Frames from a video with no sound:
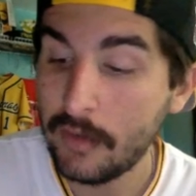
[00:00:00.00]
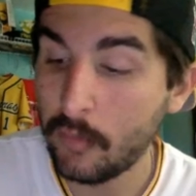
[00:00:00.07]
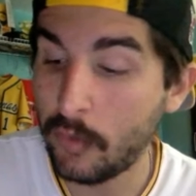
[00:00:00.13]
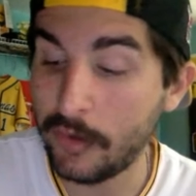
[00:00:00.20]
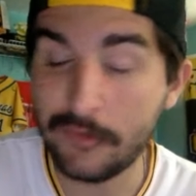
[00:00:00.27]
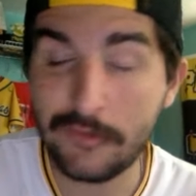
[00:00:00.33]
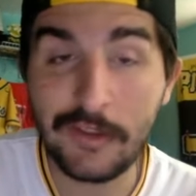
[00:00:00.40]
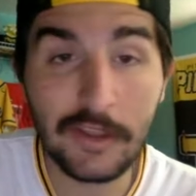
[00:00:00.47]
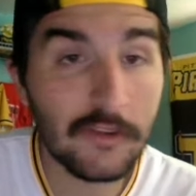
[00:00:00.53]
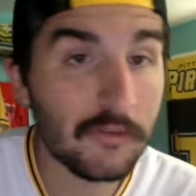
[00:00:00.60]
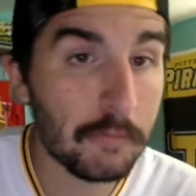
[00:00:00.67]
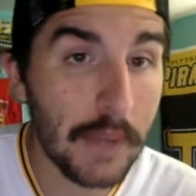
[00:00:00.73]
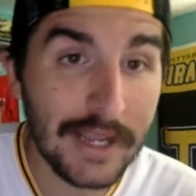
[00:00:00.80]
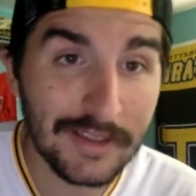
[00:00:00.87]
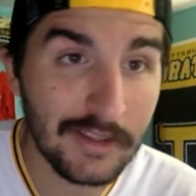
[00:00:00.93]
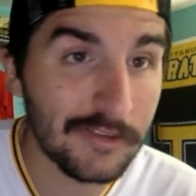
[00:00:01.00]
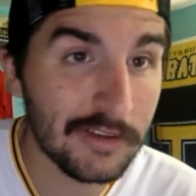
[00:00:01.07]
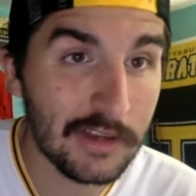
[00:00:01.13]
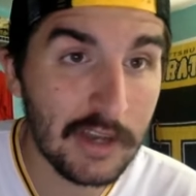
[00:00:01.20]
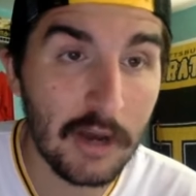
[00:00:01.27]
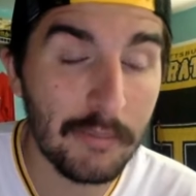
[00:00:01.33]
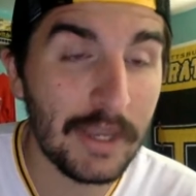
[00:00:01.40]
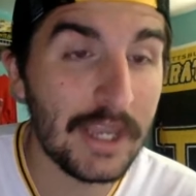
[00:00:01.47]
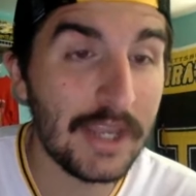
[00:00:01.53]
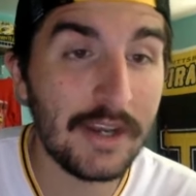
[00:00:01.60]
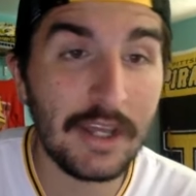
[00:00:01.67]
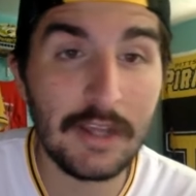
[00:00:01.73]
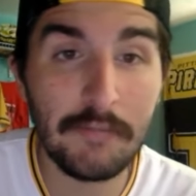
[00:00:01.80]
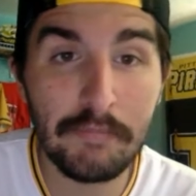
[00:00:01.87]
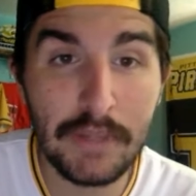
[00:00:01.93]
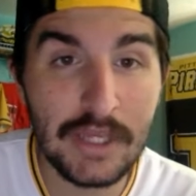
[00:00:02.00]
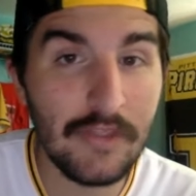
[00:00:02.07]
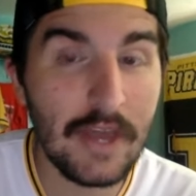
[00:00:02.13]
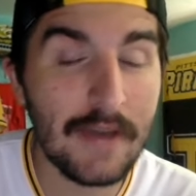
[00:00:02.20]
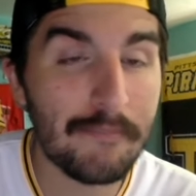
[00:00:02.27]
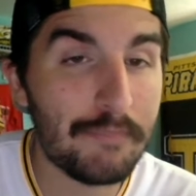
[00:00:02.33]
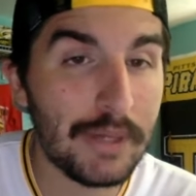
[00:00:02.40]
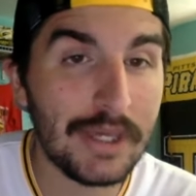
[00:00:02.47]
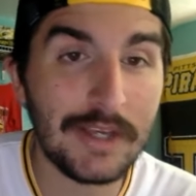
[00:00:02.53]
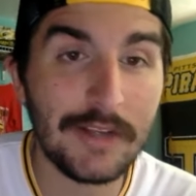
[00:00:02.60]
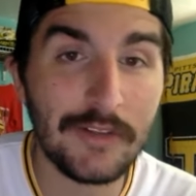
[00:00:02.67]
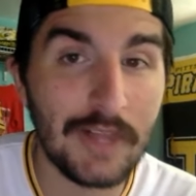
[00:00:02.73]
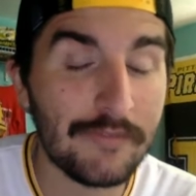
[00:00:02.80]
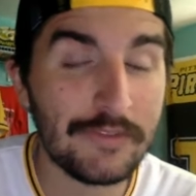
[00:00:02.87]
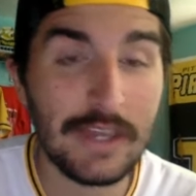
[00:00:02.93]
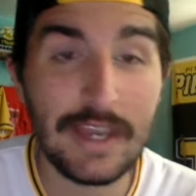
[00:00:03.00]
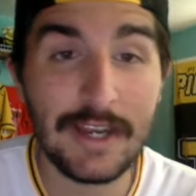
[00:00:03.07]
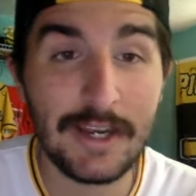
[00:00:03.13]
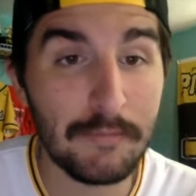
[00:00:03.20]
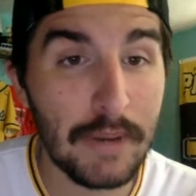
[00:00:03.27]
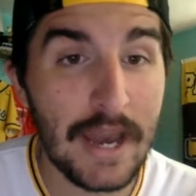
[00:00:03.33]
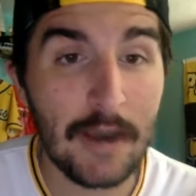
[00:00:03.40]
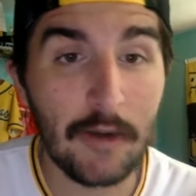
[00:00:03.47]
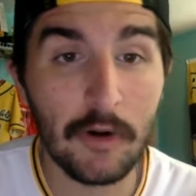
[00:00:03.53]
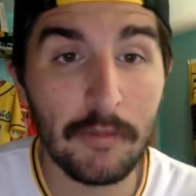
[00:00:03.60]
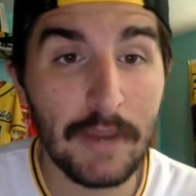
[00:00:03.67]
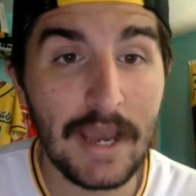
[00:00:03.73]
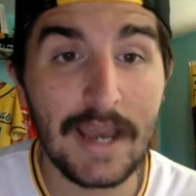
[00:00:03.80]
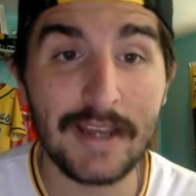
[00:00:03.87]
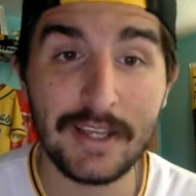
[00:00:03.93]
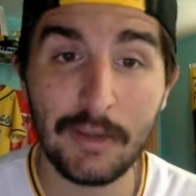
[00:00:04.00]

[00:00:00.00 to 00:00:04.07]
was expected to come in and be that big left-handed power bat.